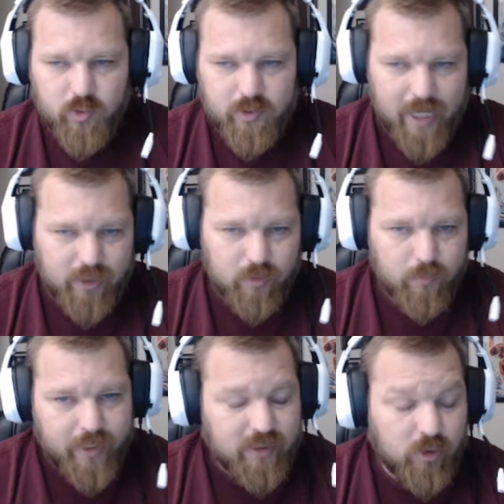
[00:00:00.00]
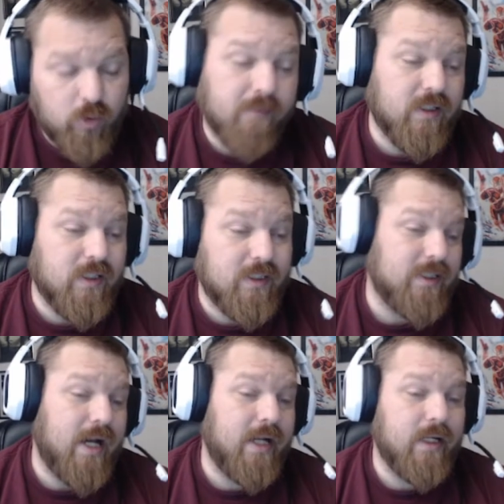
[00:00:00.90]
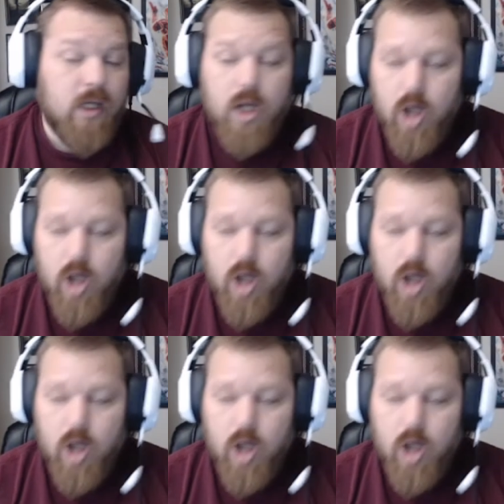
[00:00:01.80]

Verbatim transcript: attack your base, and you have to decide,